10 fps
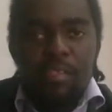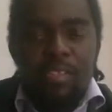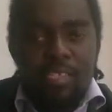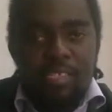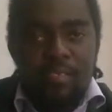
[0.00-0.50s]
The
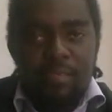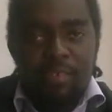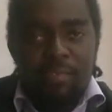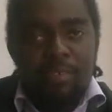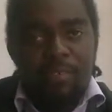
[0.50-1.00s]
next
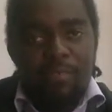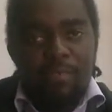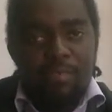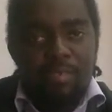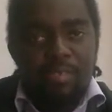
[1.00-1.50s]
fundamental
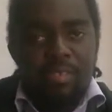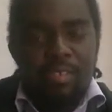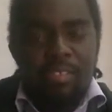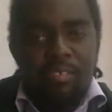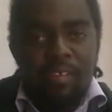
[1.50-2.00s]
force
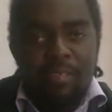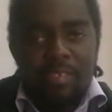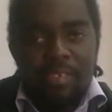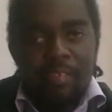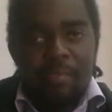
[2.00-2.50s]
is
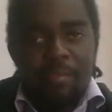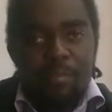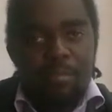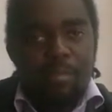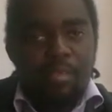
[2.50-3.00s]
gravity.
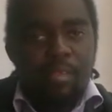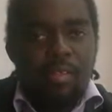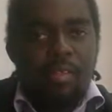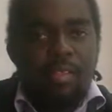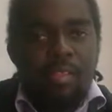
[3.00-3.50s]

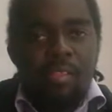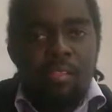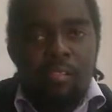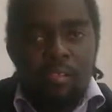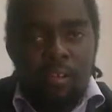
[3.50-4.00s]

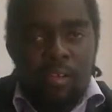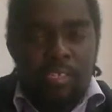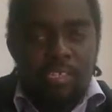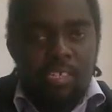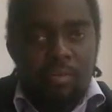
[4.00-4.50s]
The
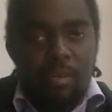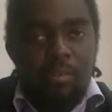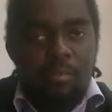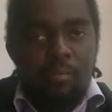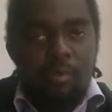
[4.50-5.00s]
exchange
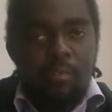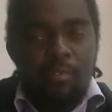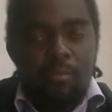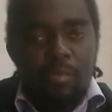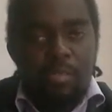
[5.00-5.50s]
particle has
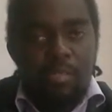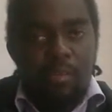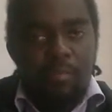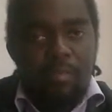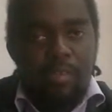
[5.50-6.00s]
not been
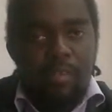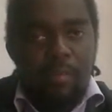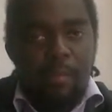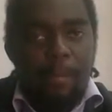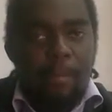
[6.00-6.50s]
discovered yet,
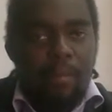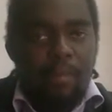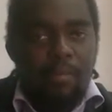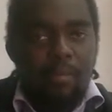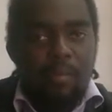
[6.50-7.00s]

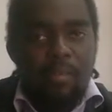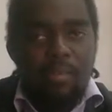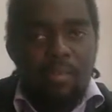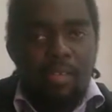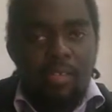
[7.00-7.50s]
but
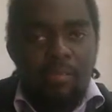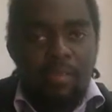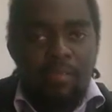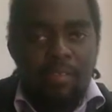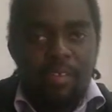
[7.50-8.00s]
it has
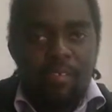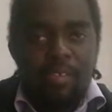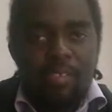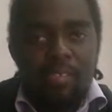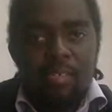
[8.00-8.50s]
been
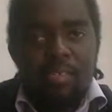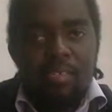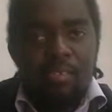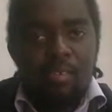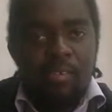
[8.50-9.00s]
theorized, and it
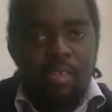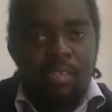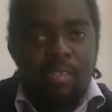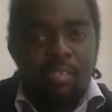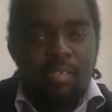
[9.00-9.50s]
is known
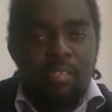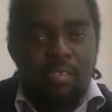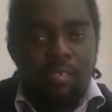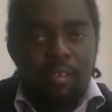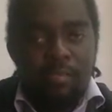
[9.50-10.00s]
as
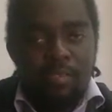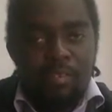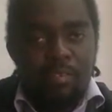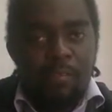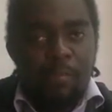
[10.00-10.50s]
the
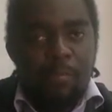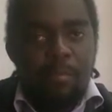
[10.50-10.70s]
graviton,